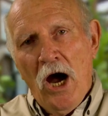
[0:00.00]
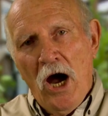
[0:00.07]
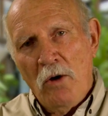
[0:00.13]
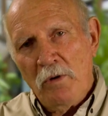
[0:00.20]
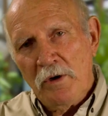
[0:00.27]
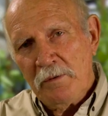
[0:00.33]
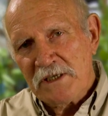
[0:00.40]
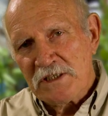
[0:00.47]
I
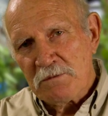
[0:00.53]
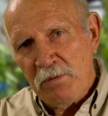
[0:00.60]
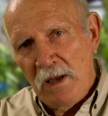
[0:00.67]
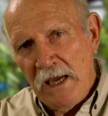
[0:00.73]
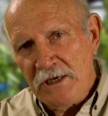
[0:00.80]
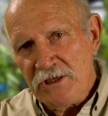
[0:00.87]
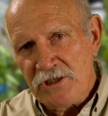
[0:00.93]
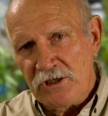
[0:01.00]
want to
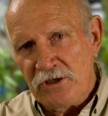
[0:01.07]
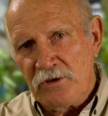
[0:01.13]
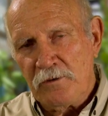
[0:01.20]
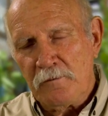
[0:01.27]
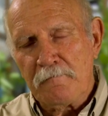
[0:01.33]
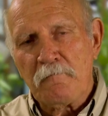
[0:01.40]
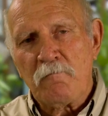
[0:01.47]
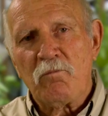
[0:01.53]
explain to
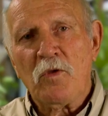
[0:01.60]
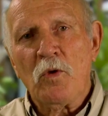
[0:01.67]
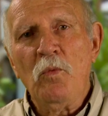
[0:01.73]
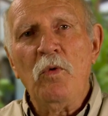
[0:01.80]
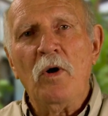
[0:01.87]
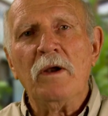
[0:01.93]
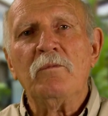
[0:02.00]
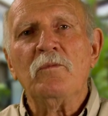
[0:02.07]
you
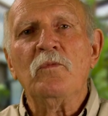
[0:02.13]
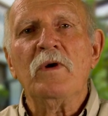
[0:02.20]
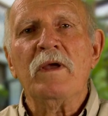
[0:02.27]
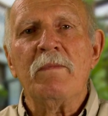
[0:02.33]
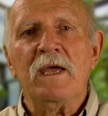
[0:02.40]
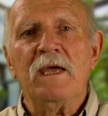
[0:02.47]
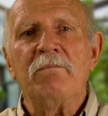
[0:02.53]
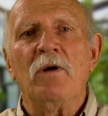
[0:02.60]
what we
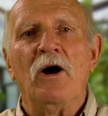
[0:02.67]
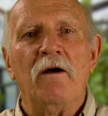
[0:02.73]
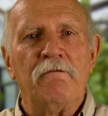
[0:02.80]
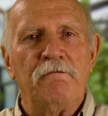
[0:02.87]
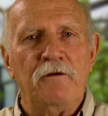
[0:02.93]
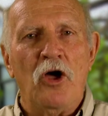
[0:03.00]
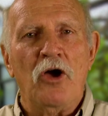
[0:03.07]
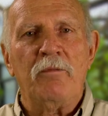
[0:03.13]
mean by
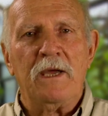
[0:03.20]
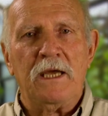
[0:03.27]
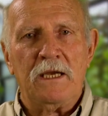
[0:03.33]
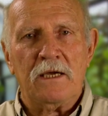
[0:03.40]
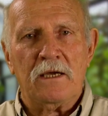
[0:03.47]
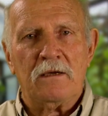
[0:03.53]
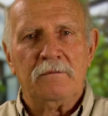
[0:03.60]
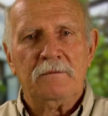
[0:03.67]
flow
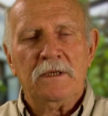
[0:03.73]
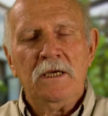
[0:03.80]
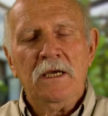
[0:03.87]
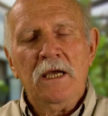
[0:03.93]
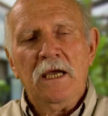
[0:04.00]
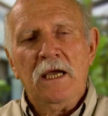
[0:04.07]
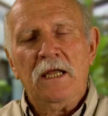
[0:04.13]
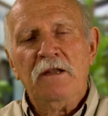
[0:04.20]
media.
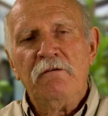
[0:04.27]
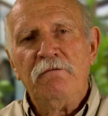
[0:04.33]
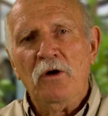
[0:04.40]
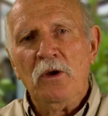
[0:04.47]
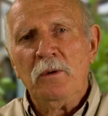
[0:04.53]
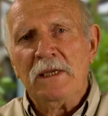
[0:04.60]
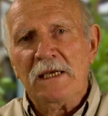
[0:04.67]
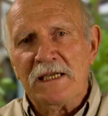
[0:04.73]
In the
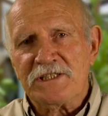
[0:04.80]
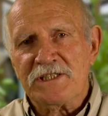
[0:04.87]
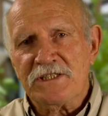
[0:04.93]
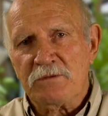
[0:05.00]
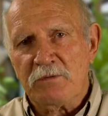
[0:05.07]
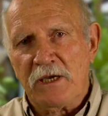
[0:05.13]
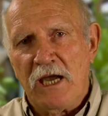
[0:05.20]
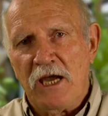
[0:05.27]
following lessons, we're